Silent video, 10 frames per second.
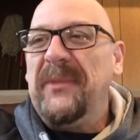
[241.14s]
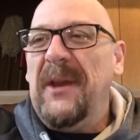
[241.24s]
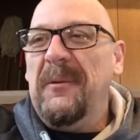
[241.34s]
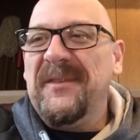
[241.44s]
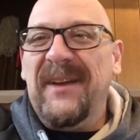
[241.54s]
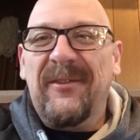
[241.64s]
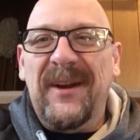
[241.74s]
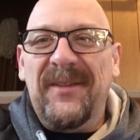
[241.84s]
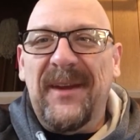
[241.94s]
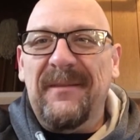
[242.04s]
it was never
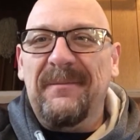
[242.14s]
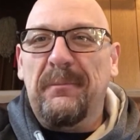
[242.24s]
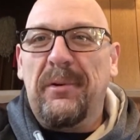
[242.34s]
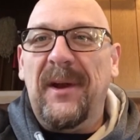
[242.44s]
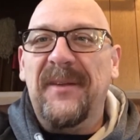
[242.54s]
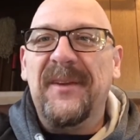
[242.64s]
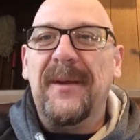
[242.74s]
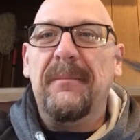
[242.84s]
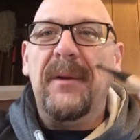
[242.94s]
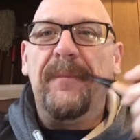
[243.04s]
anything pressing.
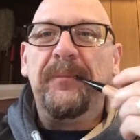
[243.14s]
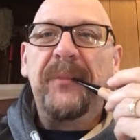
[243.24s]
But